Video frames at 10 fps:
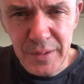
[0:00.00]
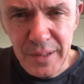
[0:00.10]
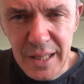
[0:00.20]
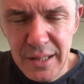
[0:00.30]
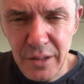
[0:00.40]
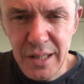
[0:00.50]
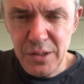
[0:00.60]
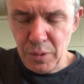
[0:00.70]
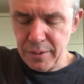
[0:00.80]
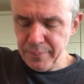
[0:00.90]
Okay, now
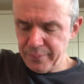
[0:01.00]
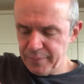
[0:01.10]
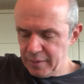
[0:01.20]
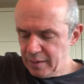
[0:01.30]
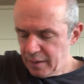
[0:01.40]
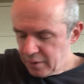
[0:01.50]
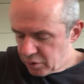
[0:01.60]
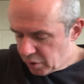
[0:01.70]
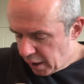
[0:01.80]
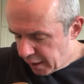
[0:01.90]
this one,
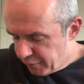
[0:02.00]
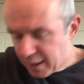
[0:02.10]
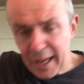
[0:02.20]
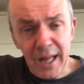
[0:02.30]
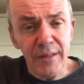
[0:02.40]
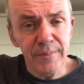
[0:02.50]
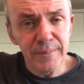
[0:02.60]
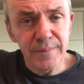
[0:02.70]
try if you can